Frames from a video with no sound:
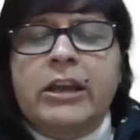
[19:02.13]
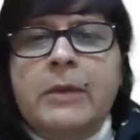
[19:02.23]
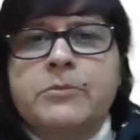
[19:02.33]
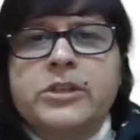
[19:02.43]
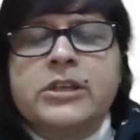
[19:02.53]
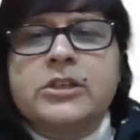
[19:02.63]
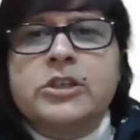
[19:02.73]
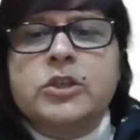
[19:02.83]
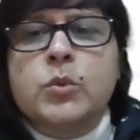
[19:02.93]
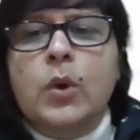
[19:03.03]
attempting
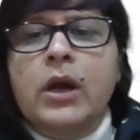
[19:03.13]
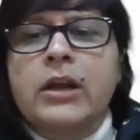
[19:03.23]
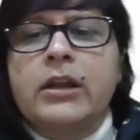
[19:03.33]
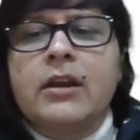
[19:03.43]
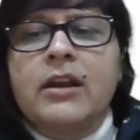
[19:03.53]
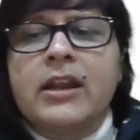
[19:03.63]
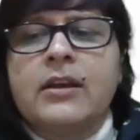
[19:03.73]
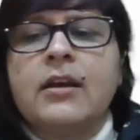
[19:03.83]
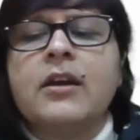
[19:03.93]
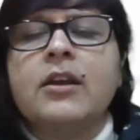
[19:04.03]
to
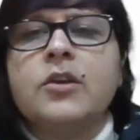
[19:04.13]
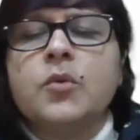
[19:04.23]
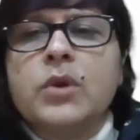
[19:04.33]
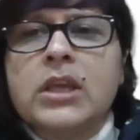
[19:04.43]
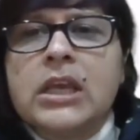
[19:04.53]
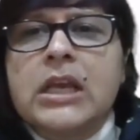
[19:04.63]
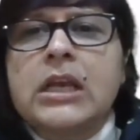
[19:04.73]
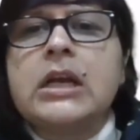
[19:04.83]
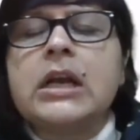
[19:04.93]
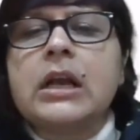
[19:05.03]
underline a unique
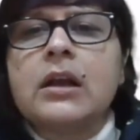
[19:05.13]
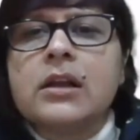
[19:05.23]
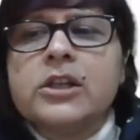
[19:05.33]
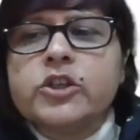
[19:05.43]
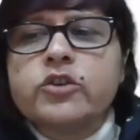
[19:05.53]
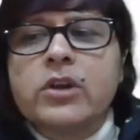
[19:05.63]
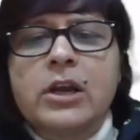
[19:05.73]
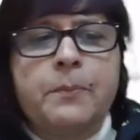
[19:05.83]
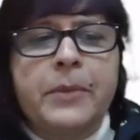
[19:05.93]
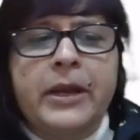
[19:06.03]

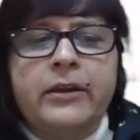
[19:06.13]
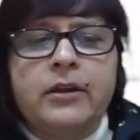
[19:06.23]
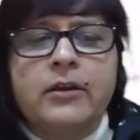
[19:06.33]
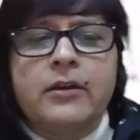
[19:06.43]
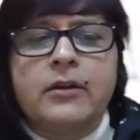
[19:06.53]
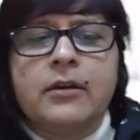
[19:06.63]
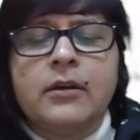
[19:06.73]
cultural pattern,